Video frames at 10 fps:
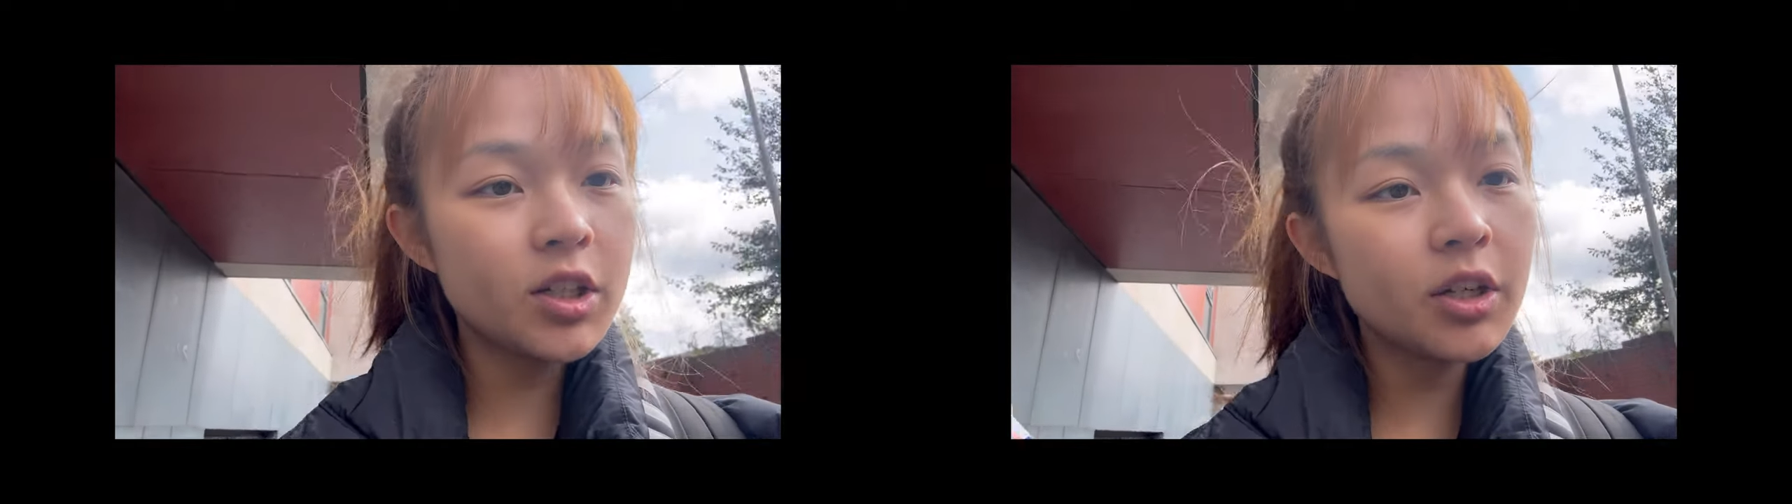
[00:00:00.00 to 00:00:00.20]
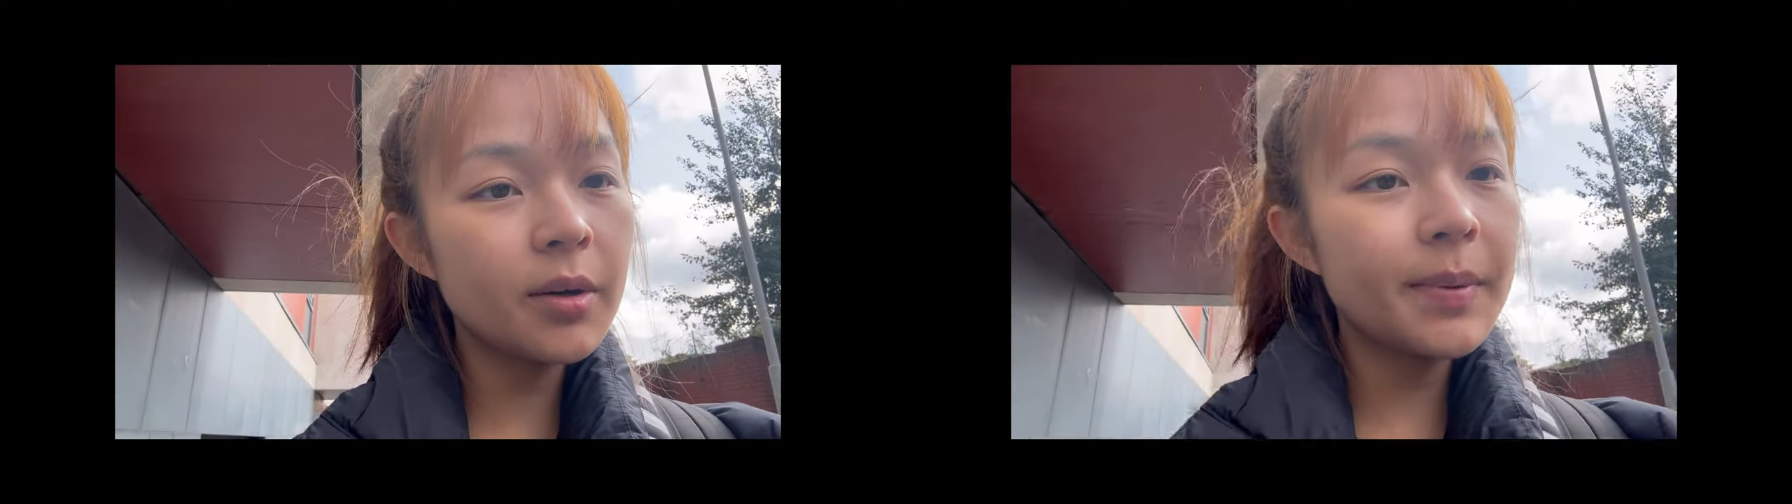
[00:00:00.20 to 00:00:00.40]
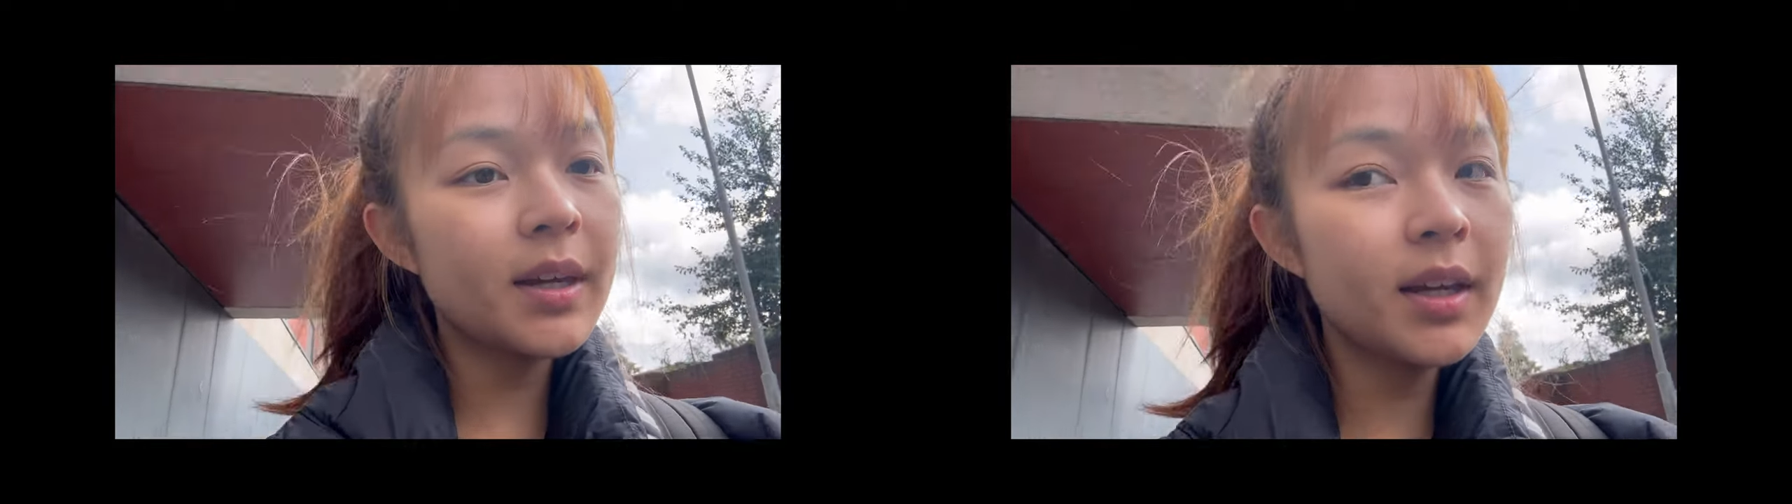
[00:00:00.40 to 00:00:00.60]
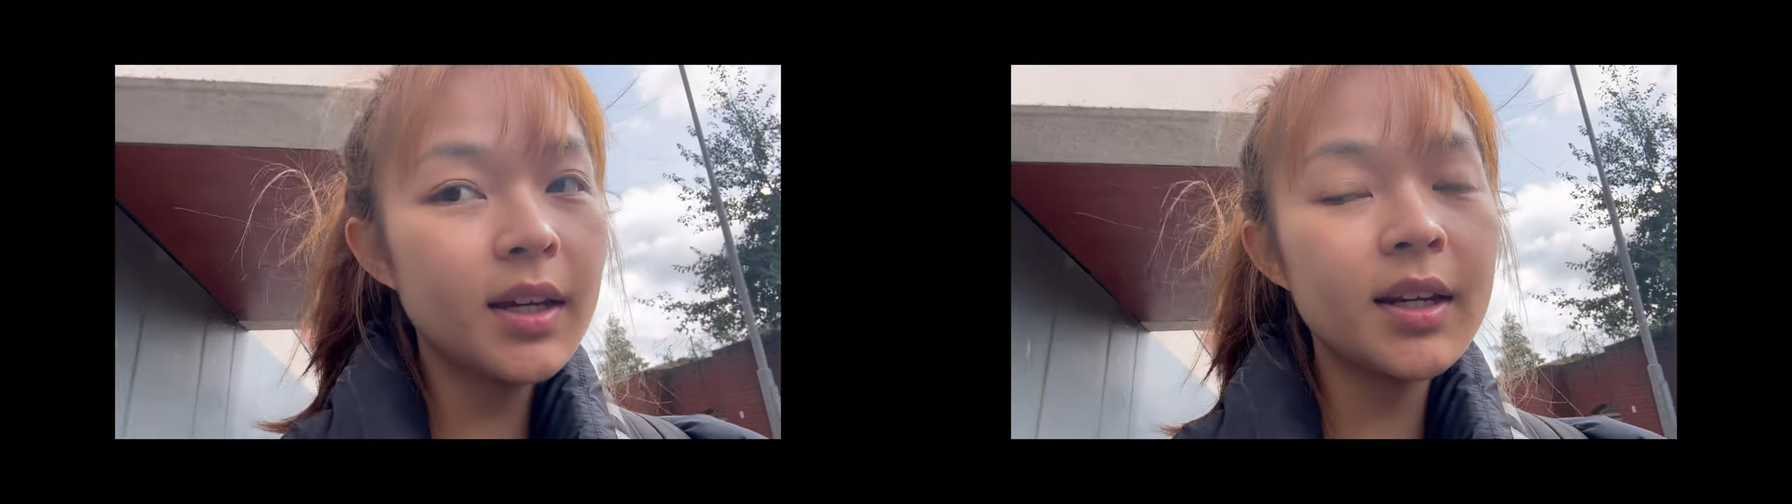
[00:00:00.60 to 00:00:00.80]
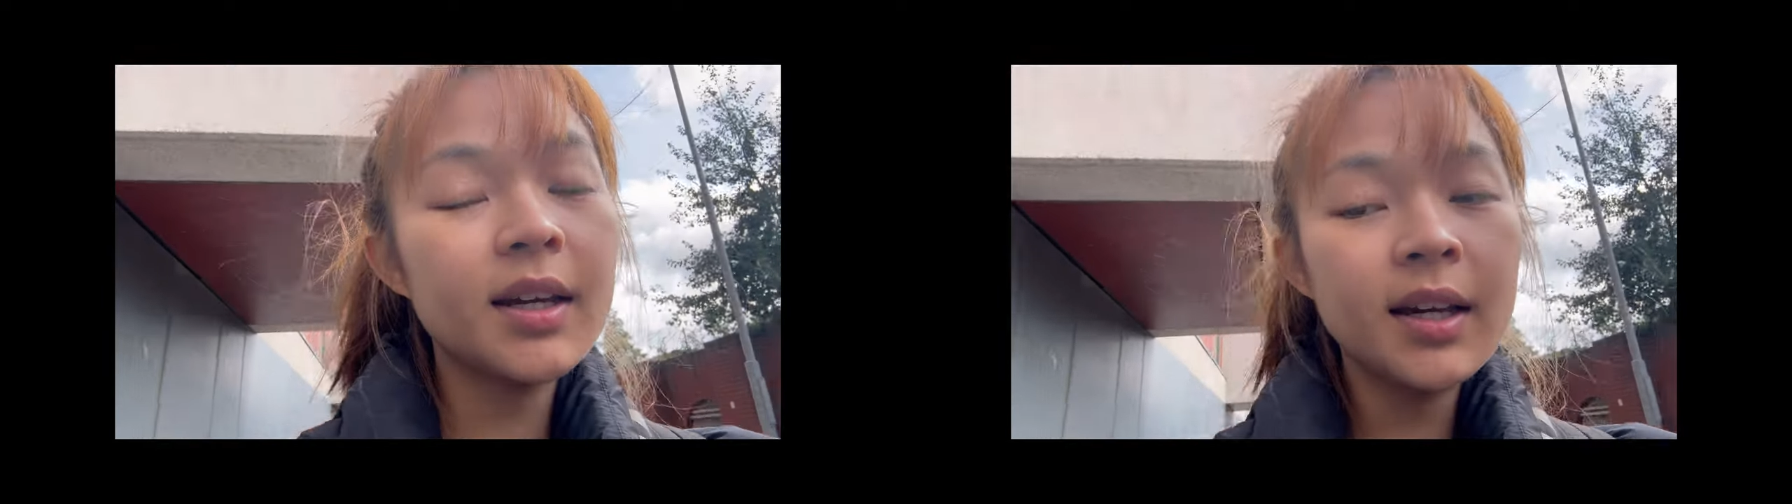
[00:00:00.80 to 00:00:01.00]
chew a
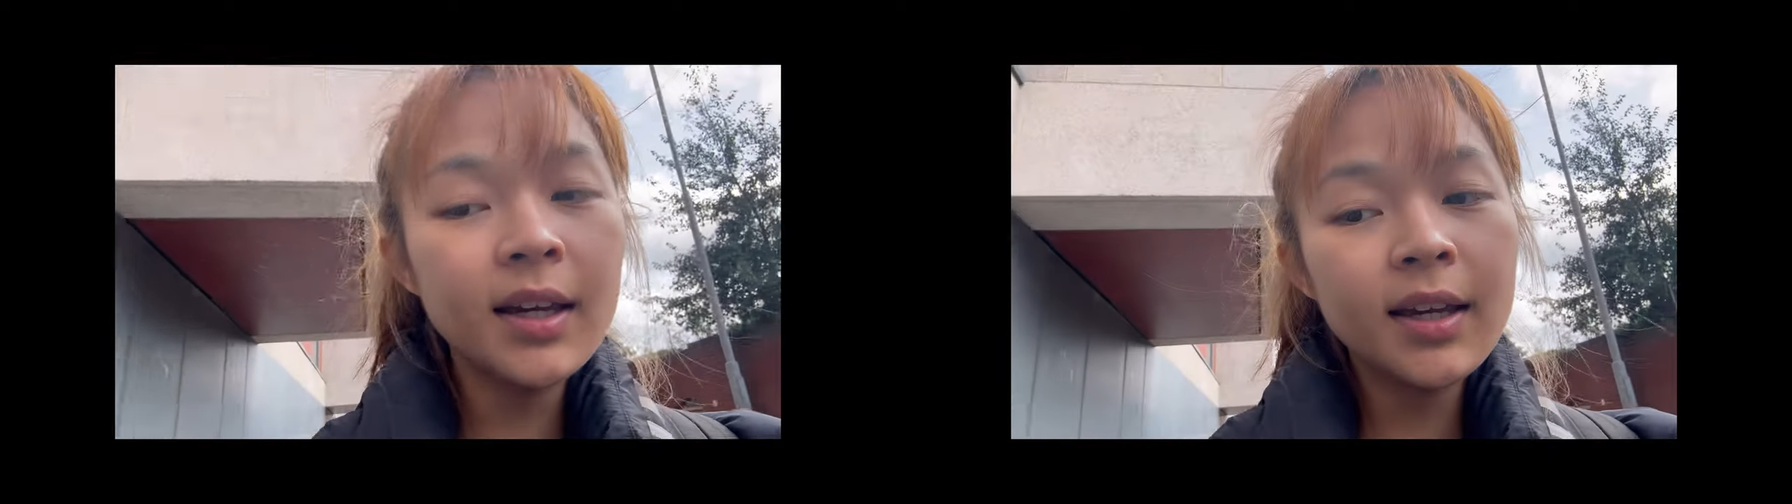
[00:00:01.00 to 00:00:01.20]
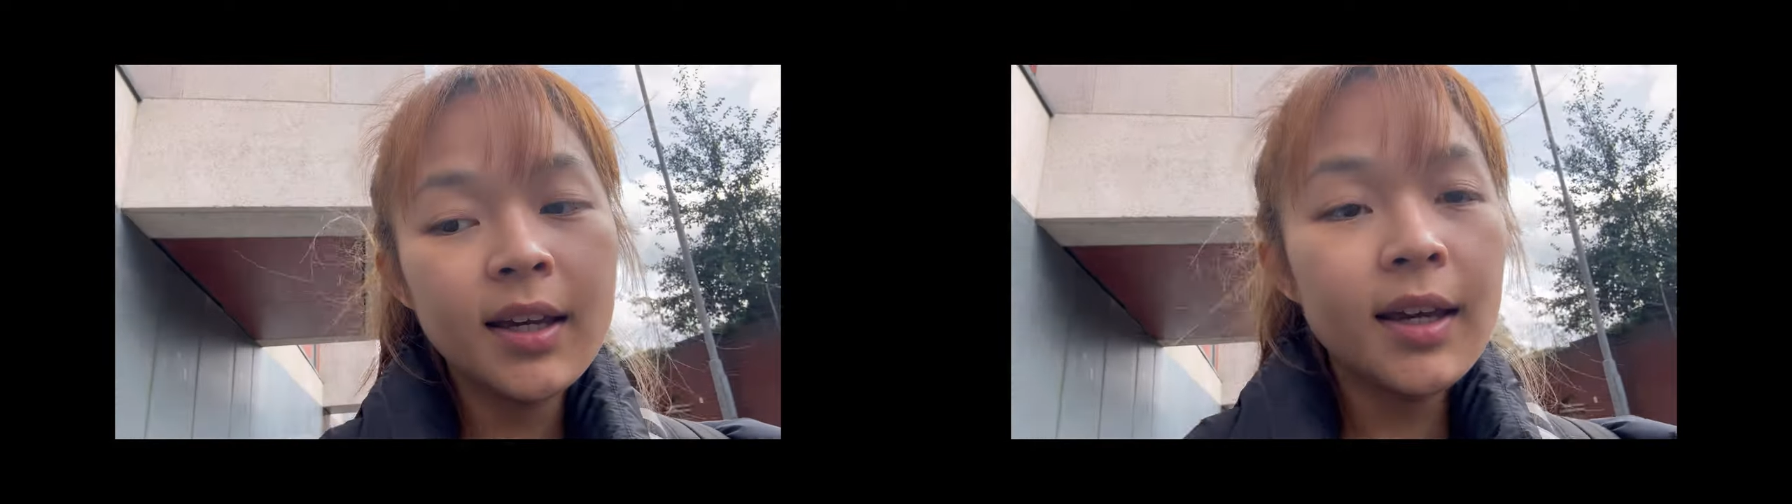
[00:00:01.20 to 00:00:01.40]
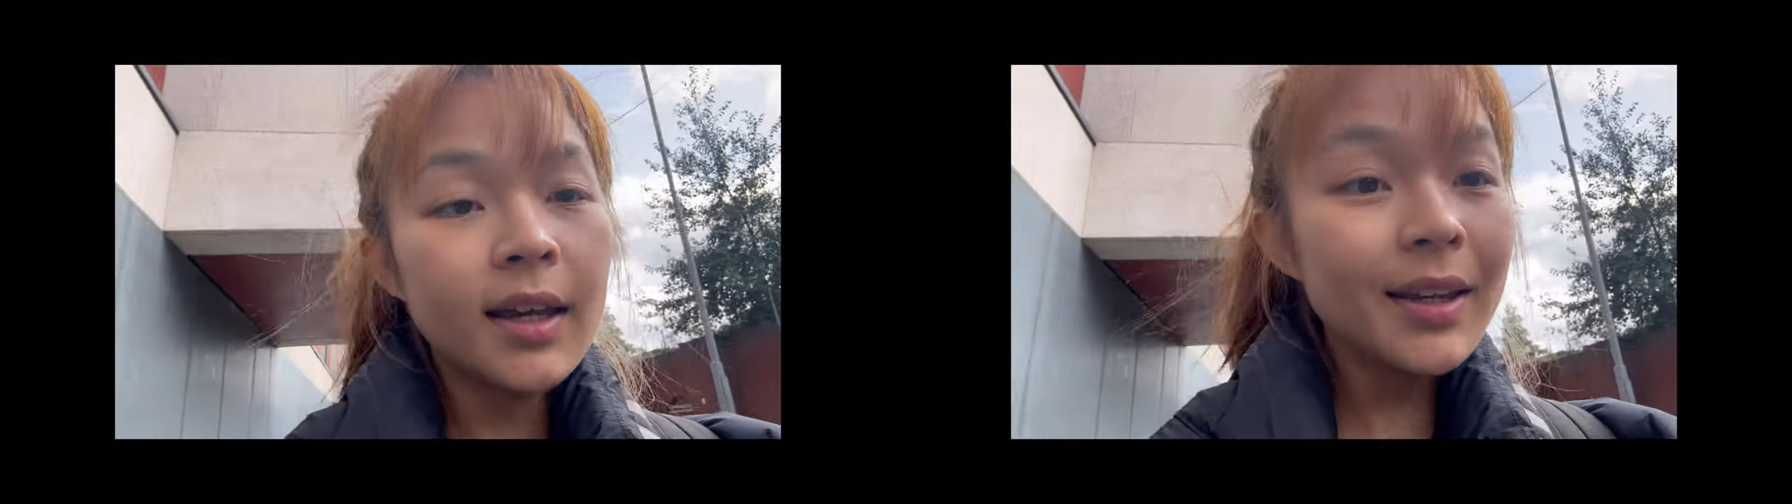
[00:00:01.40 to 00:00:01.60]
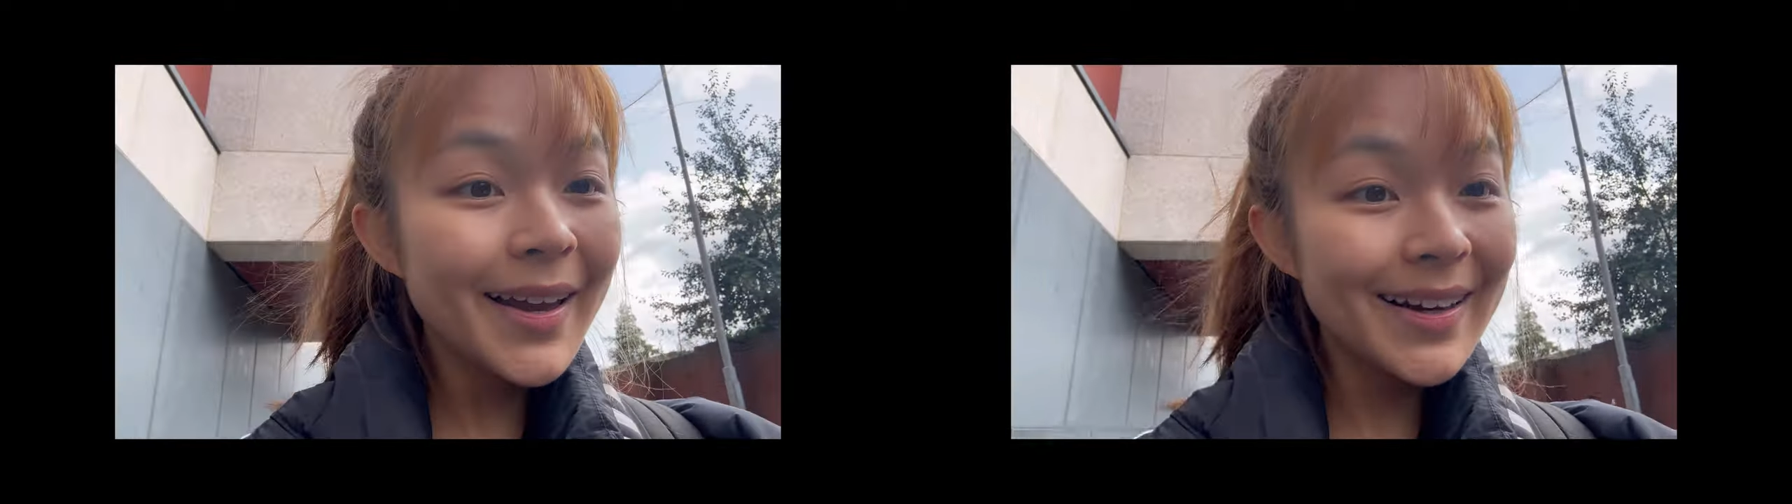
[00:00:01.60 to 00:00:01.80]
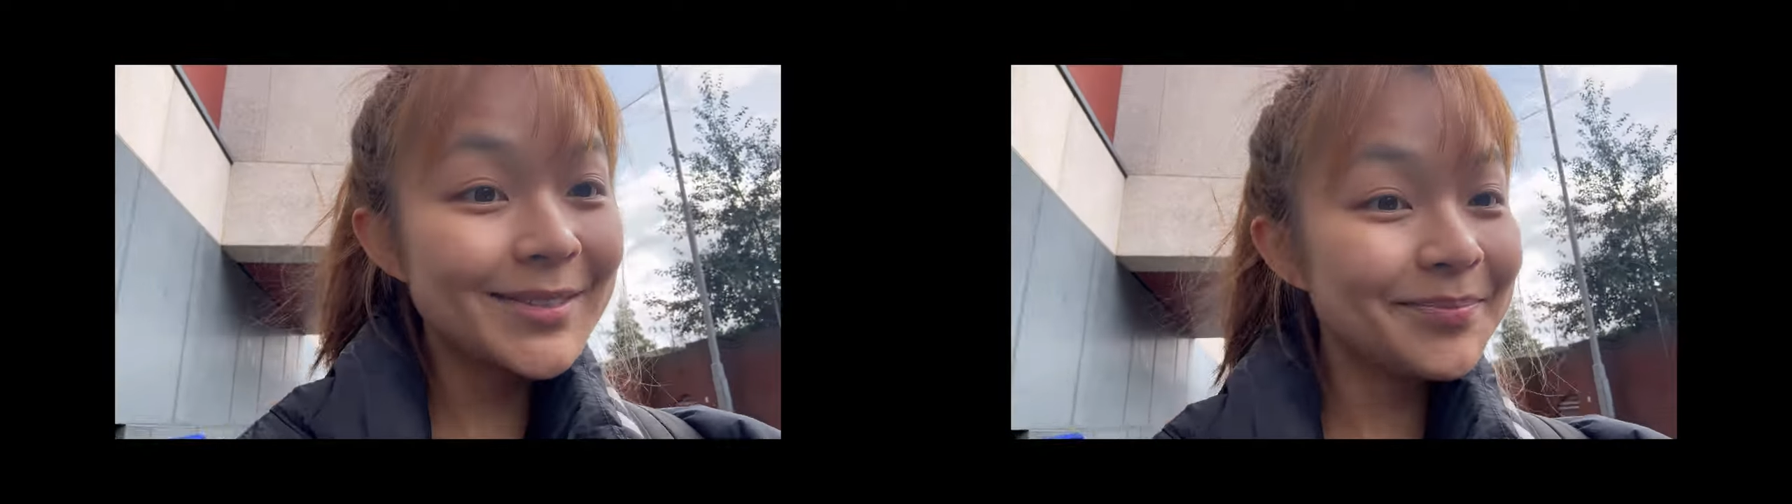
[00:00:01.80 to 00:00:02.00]
bit. And yeah!